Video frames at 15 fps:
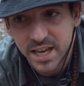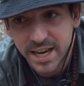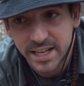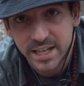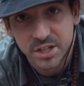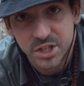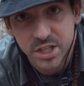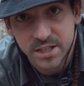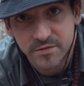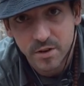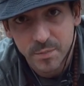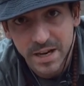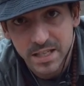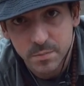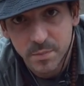eight inches for
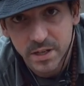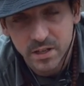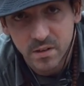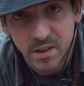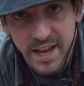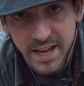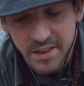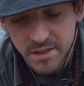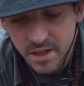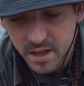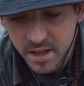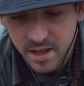my spindle length.